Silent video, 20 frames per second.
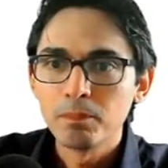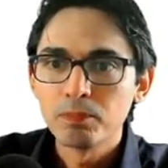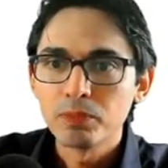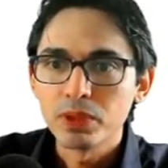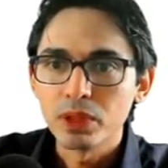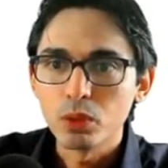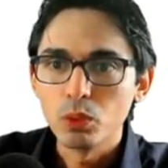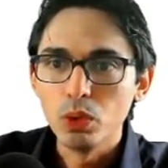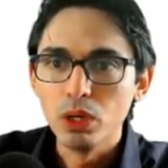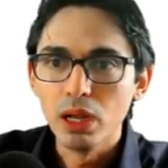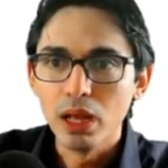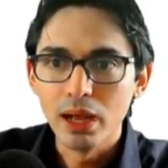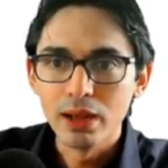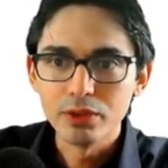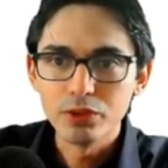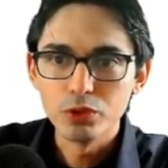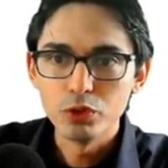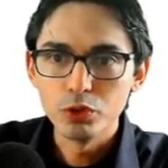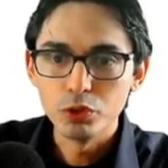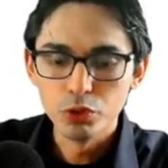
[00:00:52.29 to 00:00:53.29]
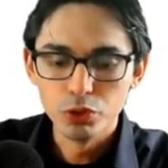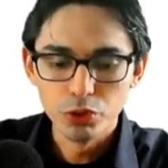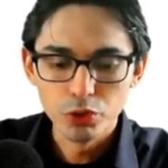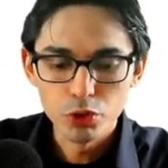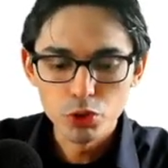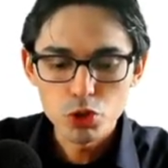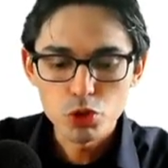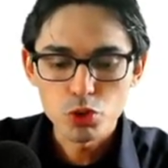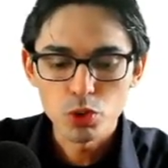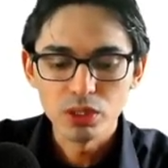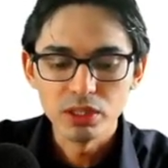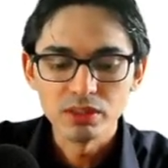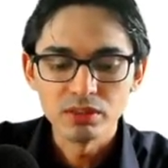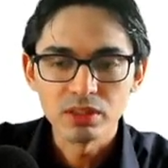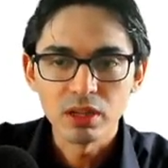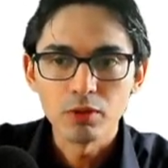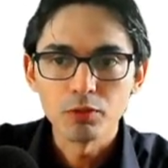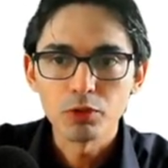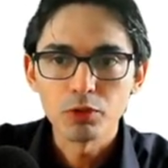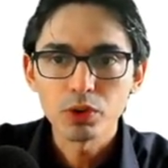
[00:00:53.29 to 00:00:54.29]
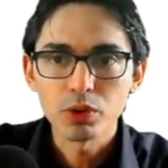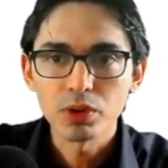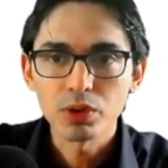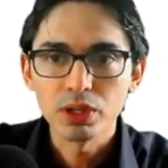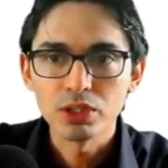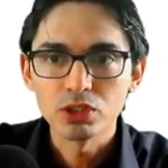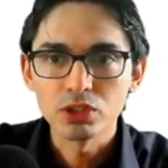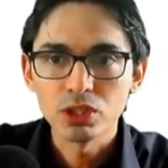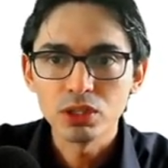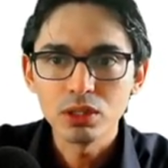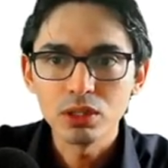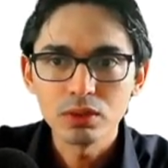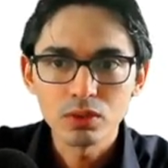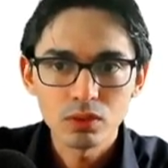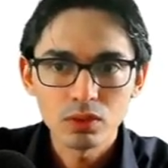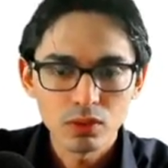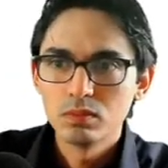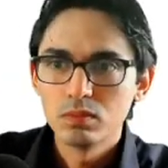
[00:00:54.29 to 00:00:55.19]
It will ask you your usual Stanford credentials.